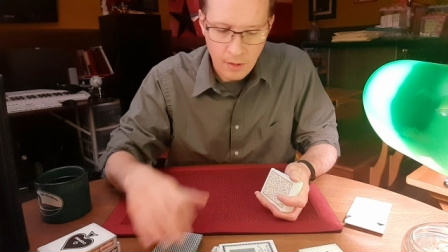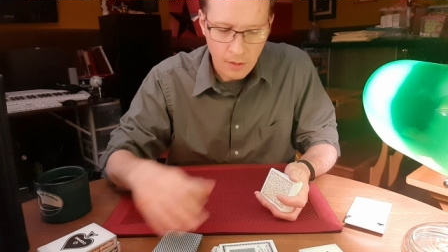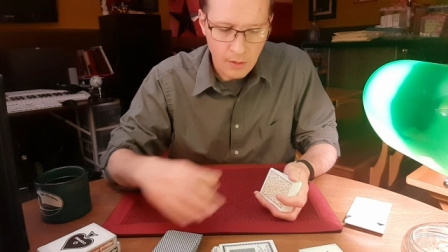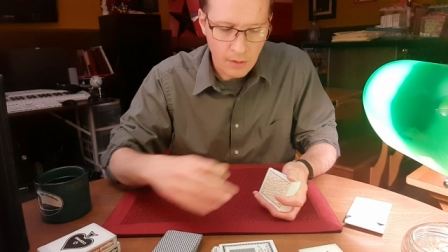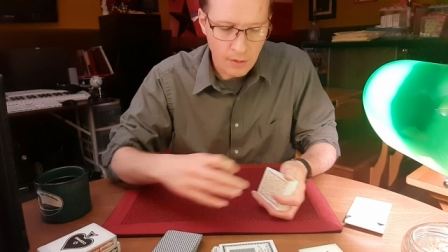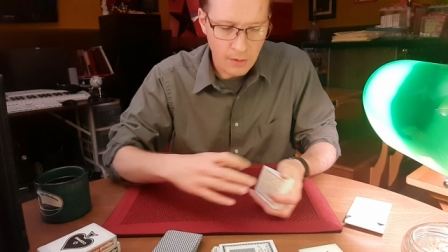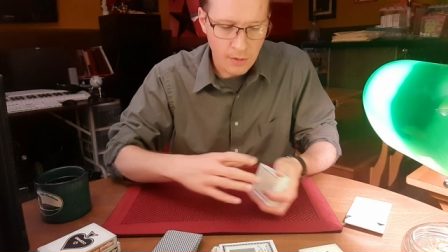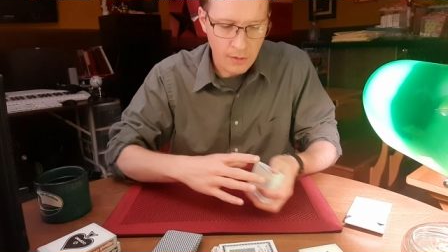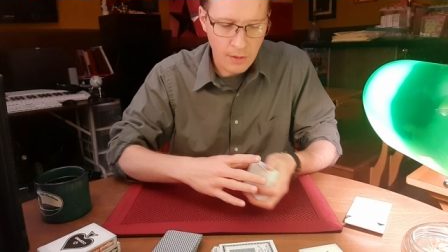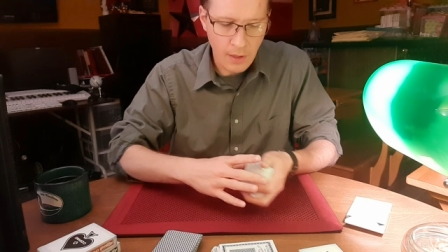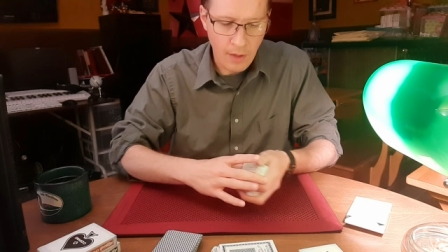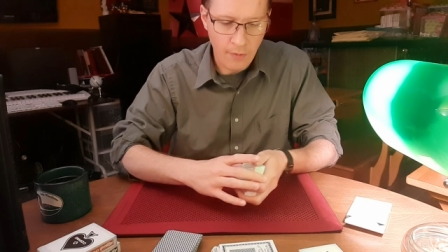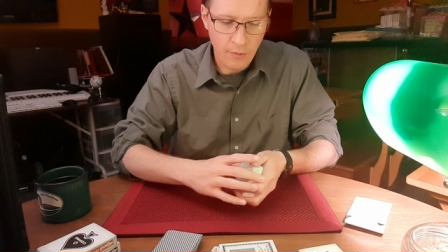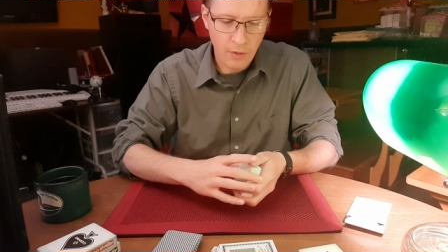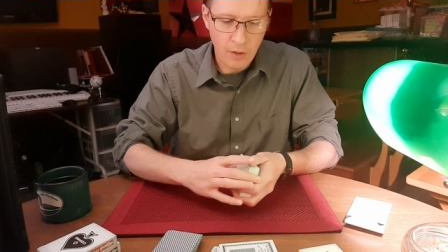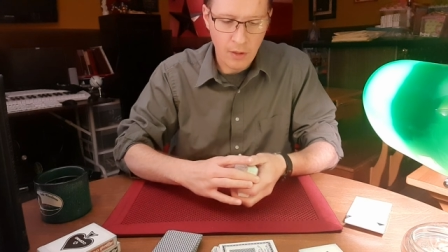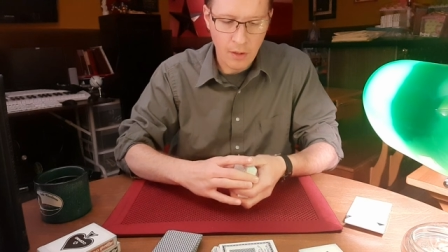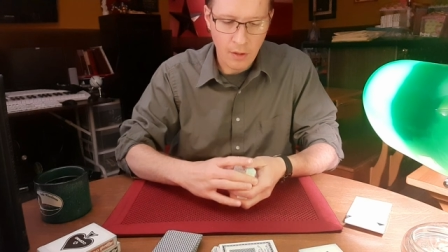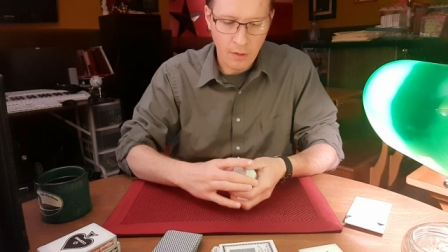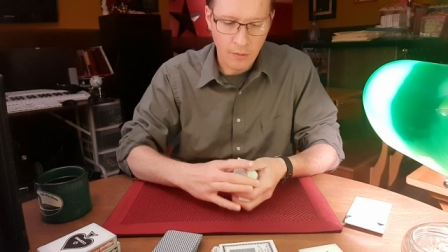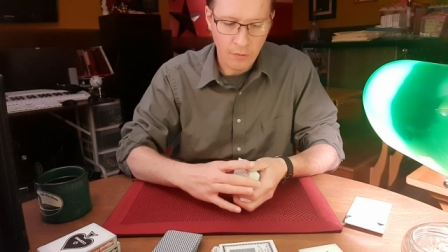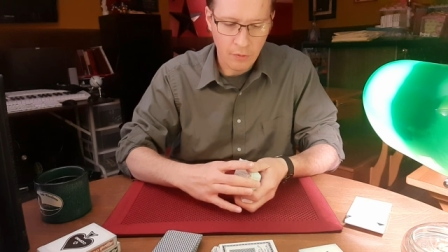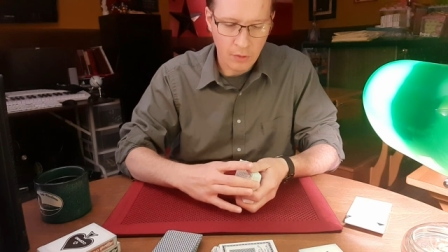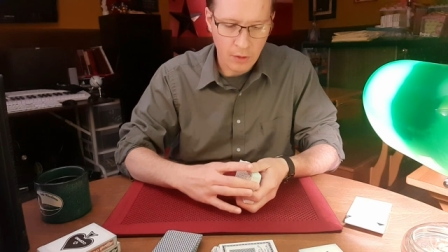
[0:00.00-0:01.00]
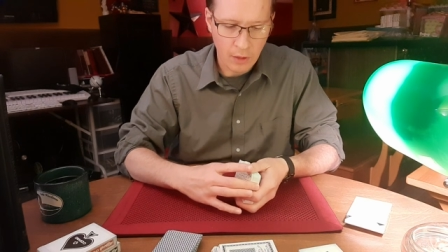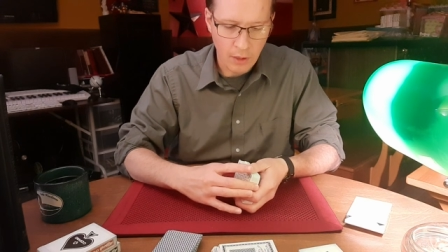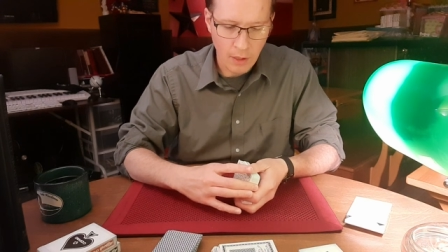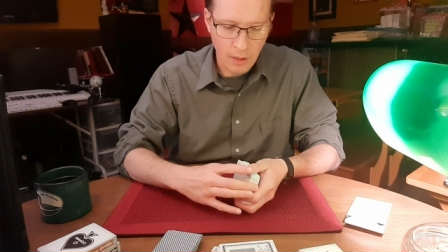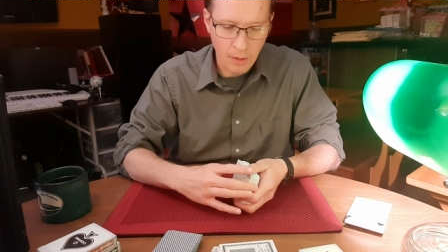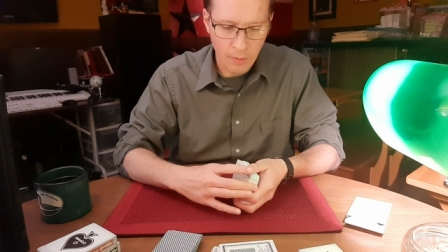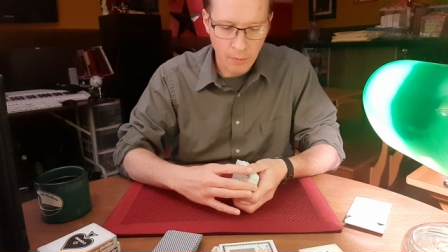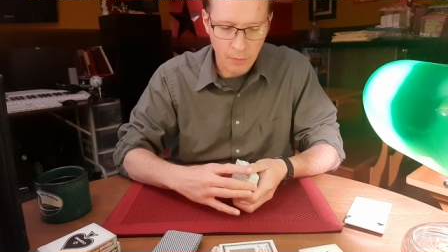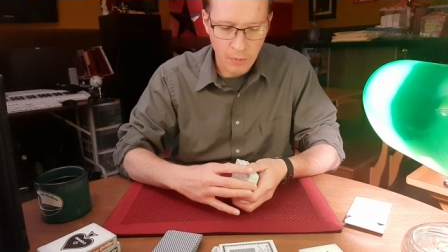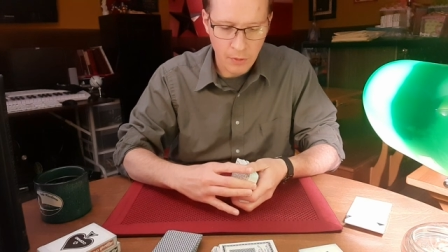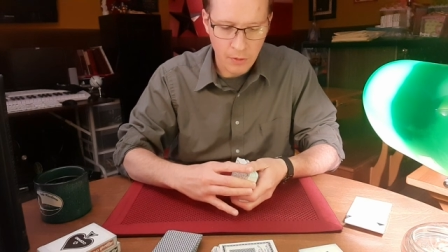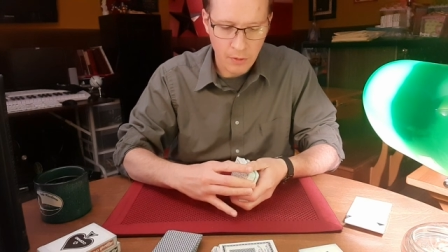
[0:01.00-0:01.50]
Seven of
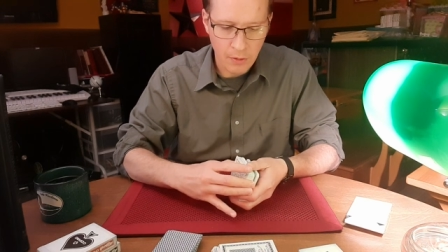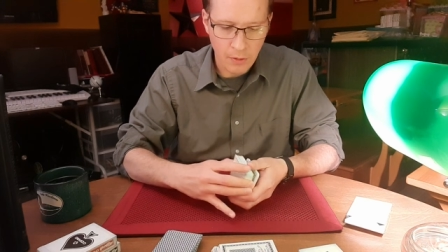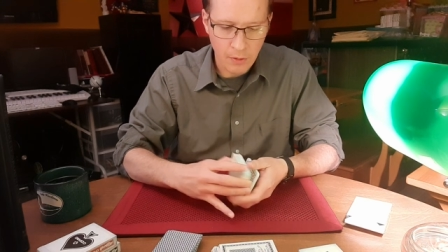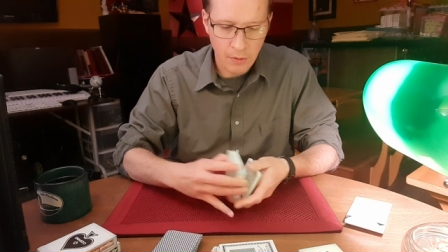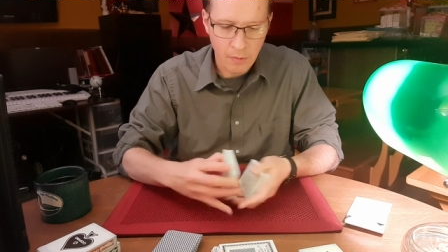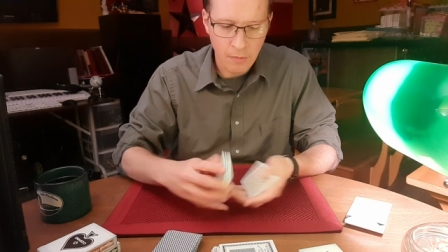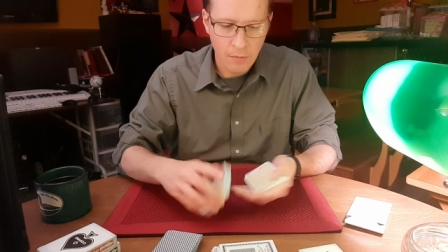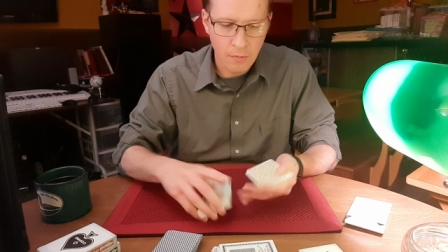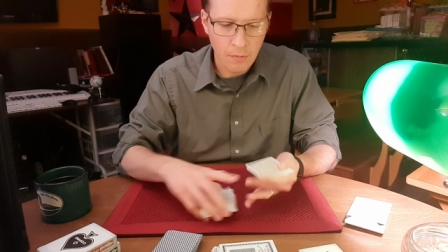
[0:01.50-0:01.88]
clubs.